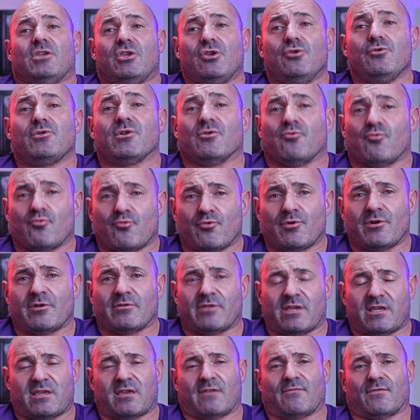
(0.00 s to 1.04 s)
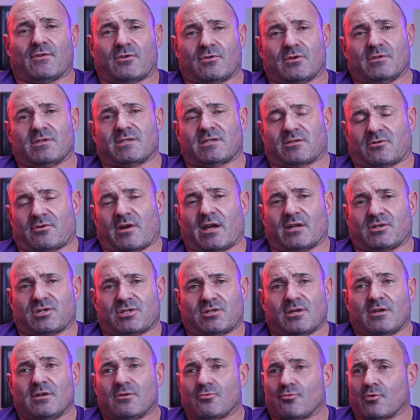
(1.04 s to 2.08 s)
You can really give a good
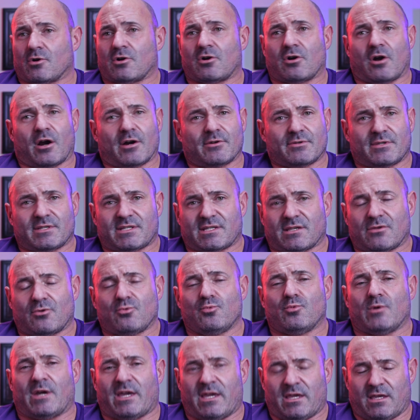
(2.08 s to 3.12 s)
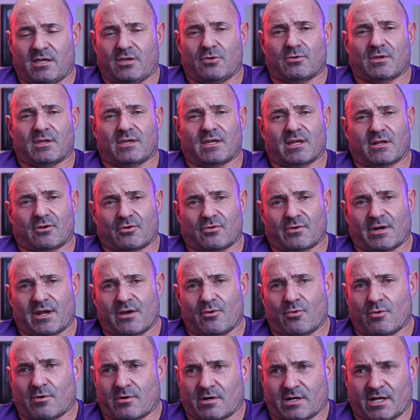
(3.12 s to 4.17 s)
stretch. Regardless of the weight, you can get a
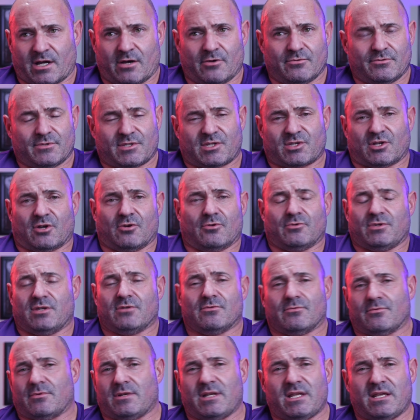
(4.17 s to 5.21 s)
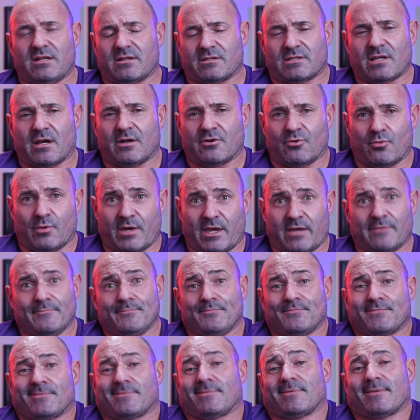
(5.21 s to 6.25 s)
great workout. So you don't need a ton of weight.